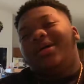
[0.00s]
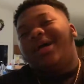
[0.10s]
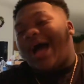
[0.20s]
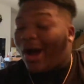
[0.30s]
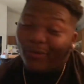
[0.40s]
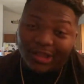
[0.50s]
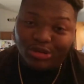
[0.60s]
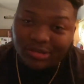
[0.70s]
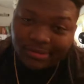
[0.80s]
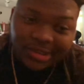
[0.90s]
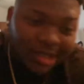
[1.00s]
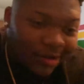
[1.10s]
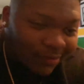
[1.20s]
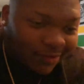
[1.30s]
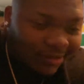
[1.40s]
I went through some
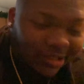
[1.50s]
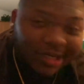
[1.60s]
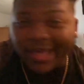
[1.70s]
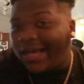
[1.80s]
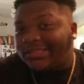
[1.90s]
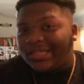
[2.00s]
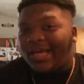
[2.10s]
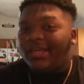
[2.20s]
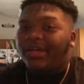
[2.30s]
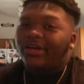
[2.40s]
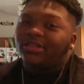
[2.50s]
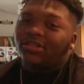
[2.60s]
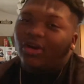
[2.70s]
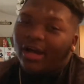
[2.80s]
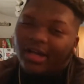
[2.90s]
stuff in the last like year,
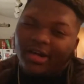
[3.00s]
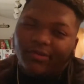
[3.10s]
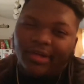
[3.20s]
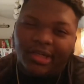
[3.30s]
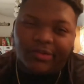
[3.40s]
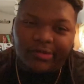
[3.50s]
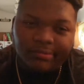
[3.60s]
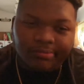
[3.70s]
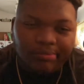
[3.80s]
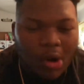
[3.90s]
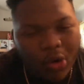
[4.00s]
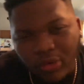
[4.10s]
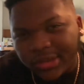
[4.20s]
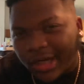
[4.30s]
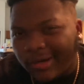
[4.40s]
so I couldn't really
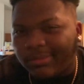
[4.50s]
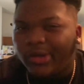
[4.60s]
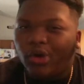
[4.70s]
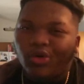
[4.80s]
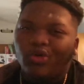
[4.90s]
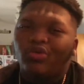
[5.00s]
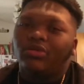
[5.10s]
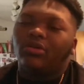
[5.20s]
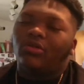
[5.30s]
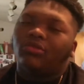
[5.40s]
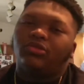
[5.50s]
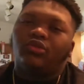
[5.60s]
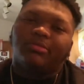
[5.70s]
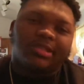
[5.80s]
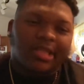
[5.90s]
post, upload, you know,
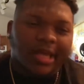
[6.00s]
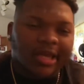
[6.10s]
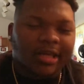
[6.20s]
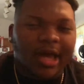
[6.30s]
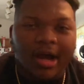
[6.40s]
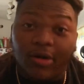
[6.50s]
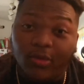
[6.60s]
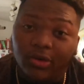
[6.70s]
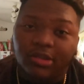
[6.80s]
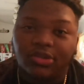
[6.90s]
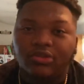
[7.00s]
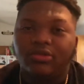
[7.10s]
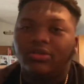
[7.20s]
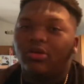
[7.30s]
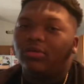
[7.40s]
do my thing like I wanted to,
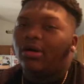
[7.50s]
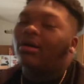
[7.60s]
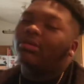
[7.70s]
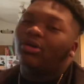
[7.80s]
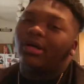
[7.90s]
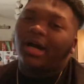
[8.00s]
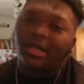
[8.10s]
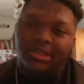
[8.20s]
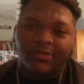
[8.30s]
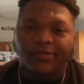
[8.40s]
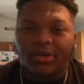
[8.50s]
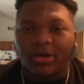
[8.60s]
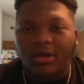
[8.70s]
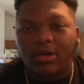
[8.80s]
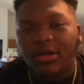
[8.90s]
you know, upload content for
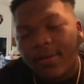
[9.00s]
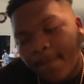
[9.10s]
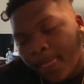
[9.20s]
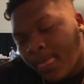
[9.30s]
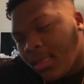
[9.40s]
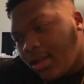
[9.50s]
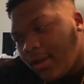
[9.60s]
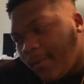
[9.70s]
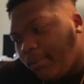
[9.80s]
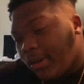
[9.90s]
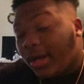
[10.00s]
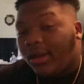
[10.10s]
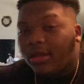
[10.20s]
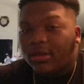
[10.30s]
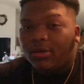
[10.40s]
y'all.
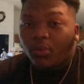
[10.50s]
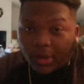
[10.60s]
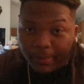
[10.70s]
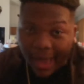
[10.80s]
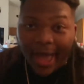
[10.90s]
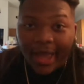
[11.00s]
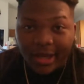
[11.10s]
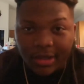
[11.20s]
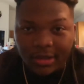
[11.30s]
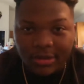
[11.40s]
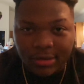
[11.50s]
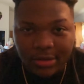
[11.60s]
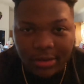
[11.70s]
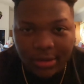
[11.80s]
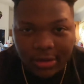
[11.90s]
But we back,
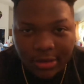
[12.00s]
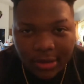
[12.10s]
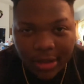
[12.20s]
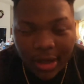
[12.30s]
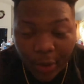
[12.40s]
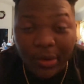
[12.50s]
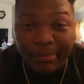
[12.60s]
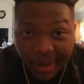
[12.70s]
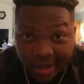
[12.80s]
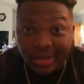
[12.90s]
and we better.